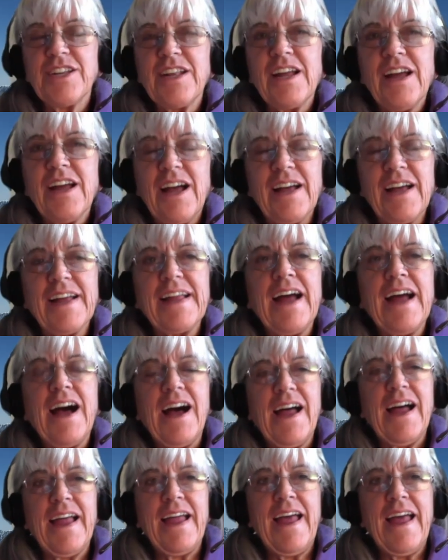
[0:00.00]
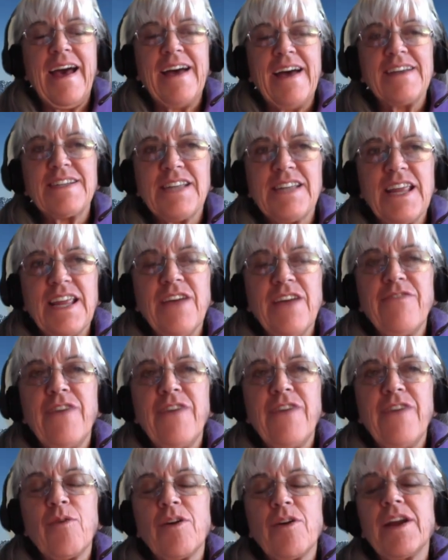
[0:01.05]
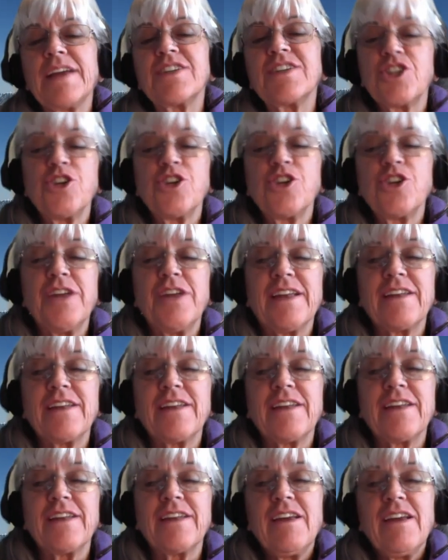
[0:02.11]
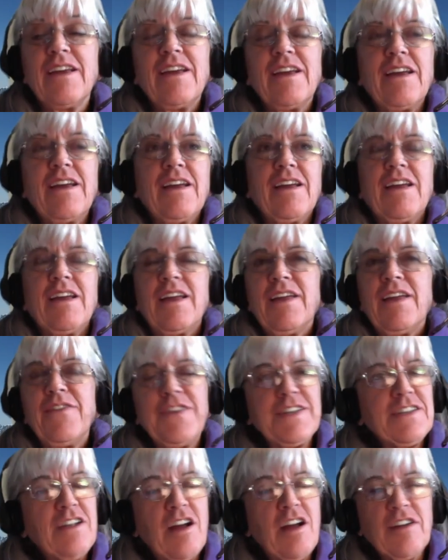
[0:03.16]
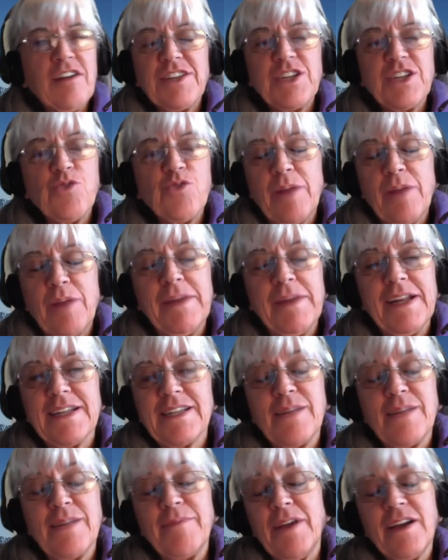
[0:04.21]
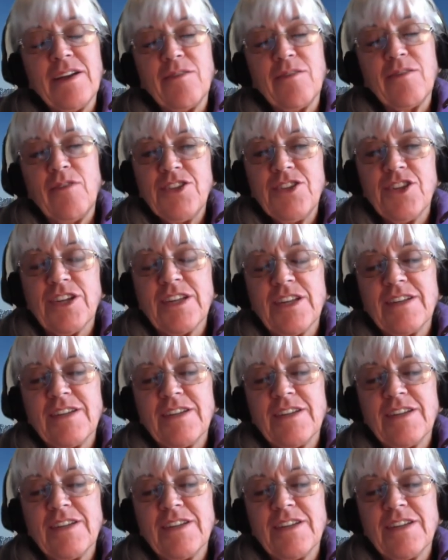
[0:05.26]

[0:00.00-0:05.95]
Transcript: I, I as if I were a student, if it's longer than 20 minutes, I'm not going to watch it.